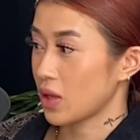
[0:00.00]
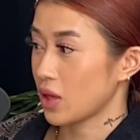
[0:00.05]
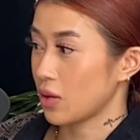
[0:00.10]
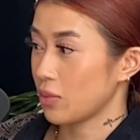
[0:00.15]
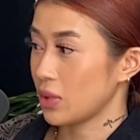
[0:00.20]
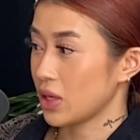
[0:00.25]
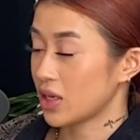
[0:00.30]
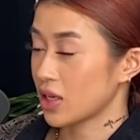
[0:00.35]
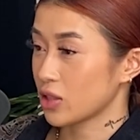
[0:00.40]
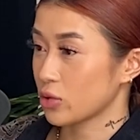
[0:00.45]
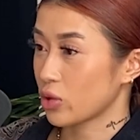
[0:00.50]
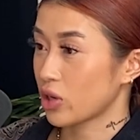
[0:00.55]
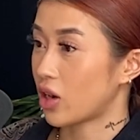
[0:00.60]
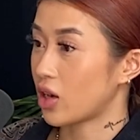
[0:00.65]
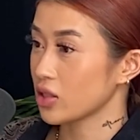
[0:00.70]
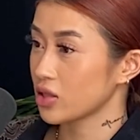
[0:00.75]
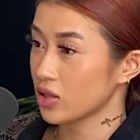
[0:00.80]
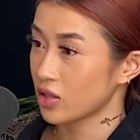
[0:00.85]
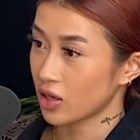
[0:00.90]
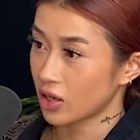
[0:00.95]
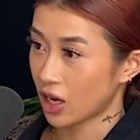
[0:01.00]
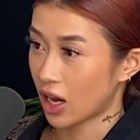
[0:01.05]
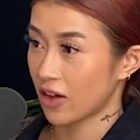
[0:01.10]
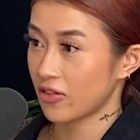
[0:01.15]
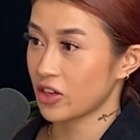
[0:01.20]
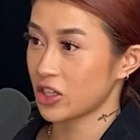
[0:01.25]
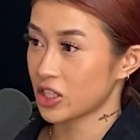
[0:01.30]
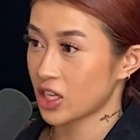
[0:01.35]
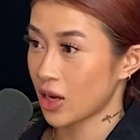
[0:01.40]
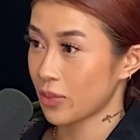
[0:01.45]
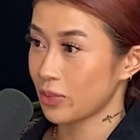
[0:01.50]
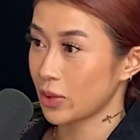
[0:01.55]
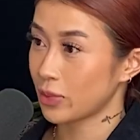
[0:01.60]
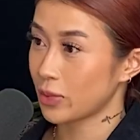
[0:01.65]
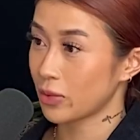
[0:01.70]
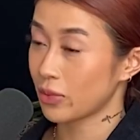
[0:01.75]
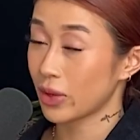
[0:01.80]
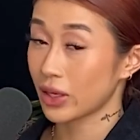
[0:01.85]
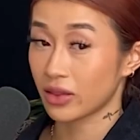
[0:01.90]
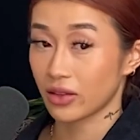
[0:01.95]
because we're also a coffee shop,
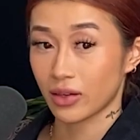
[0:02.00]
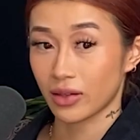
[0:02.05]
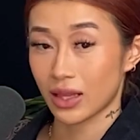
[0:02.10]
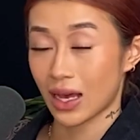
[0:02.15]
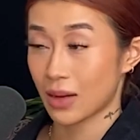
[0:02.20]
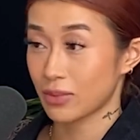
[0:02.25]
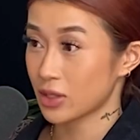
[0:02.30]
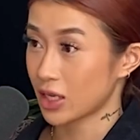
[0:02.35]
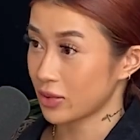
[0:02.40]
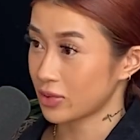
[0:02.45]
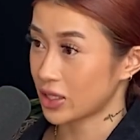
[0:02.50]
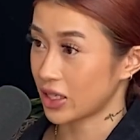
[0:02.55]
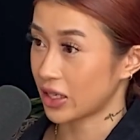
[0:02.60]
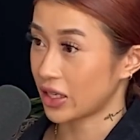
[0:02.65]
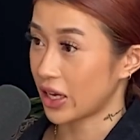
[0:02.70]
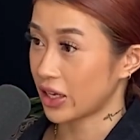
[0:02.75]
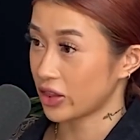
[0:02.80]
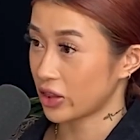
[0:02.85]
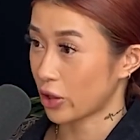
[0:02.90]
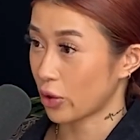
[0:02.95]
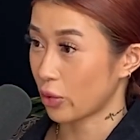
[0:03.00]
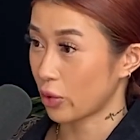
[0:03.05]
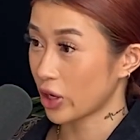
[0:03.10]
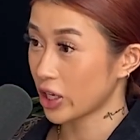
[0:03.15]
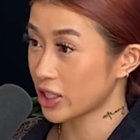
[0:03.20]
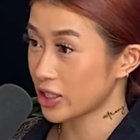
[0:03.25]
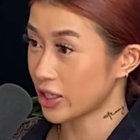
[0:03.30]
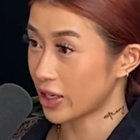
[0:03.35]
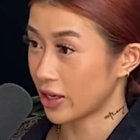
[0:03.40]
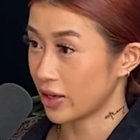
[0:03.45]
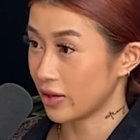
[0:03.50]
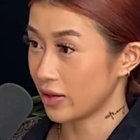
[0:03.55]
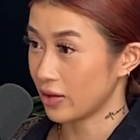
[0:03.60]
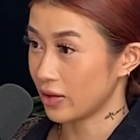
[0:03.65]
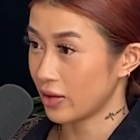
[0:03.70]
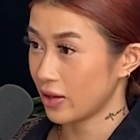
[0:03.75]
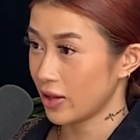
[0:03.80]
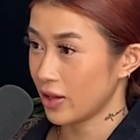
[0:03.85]
people bring their laptops and get their work done.